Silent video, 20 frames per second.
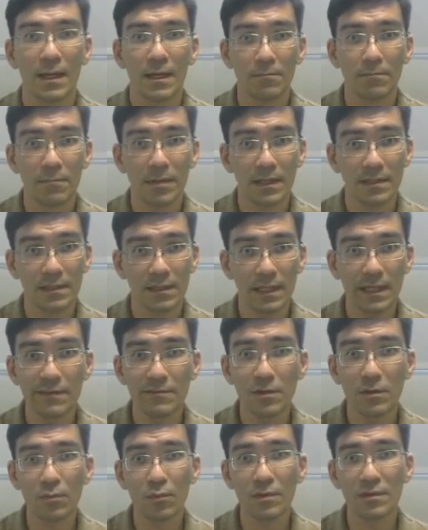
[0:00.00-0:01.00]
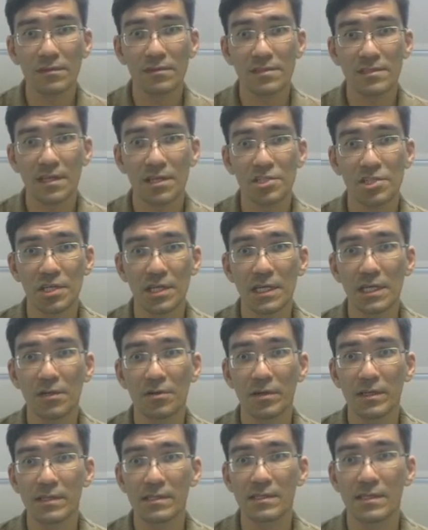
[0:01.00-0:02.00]
But even with such
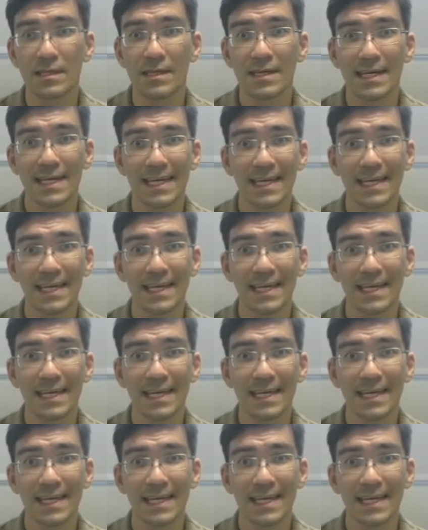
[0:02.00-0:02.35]
increase,